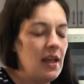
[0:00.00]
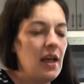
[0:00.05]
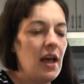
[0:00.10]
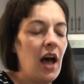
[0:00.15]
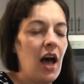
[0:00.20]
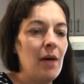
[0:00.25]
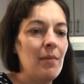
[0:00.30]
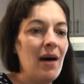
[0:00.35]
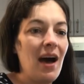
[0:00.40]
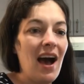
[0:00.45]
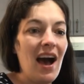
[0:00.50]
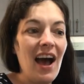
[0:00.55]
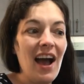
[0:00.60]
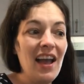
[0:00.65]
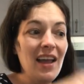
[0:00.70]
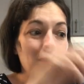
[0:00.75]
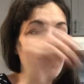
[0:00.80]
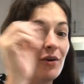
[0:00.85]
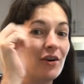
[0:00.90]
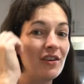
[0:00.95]

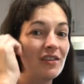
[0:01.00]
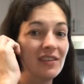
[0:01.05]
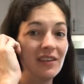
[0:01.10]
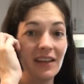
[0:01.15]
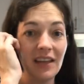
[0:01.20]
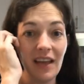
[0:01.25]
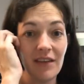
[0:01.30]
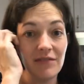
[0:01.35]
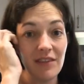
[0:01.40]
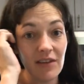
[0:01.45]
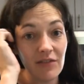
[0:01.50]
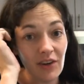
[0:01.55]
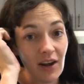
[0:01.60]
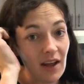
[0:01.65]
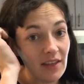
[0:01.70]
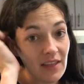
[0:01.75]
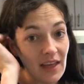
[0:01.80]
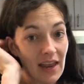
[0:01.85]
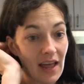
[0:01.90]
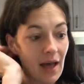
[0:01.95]
I personally have never
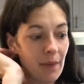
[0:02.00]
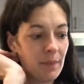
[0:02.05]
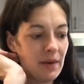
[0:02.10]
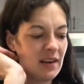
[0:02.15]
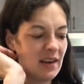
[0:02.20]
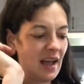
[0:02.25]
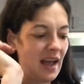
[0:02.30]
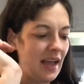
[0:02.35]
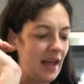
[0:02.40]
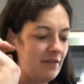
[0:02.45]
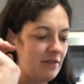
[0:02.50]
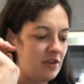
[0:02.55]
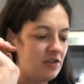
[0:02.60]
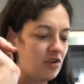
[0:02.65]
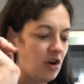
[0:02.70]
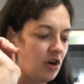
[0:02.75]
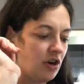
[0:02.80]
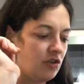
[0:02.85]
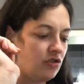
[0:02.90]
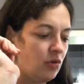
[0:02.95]
had that happen, and I have a
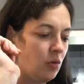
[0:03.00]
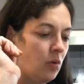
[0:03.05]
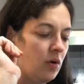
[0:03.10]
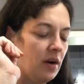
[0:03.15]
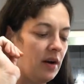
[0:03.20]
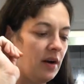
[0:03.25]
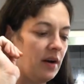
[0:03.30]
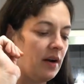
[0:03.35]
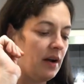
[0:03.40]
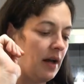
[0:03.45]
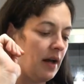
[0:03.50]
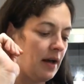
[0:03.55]
dark door,